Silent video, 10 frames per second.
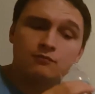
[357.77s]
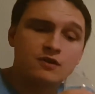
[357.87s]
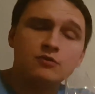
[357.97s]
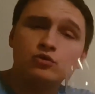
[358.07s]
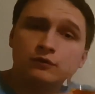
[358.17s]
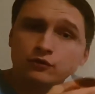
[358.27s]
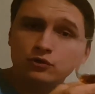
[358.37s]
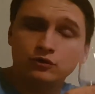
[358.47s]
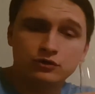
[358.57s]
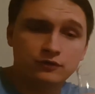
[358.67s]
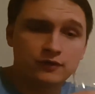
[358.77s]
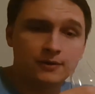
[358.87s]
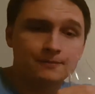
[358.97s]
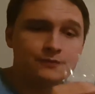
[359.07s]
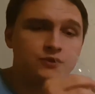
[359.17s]
Very beautiful nose so far.
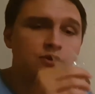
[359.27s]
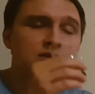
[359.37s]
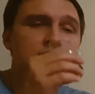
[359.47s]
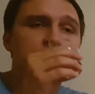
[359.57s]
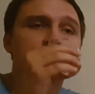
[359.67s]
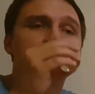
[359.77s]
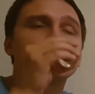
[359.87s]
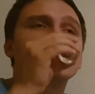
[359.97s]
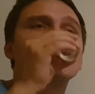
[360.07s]
So let's have a taste.